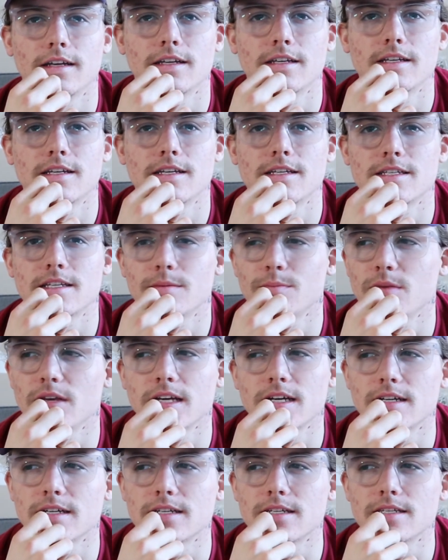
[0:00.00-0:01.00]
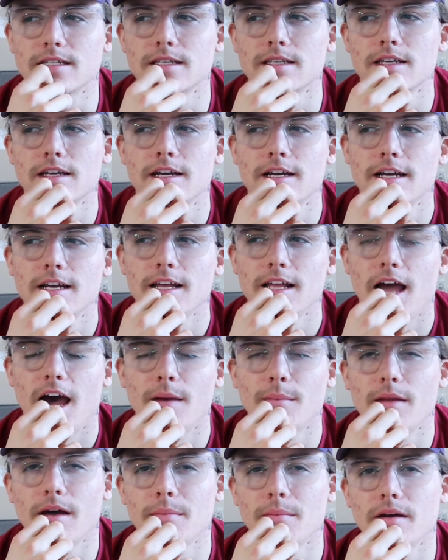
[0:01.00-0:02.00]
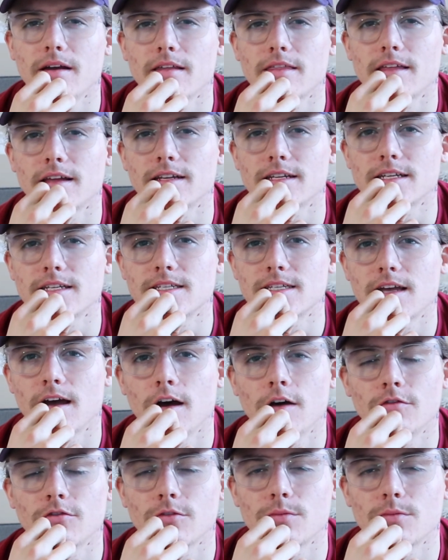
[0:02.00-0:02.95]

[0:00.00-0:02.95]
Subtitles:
is it because I'm not my authentic self,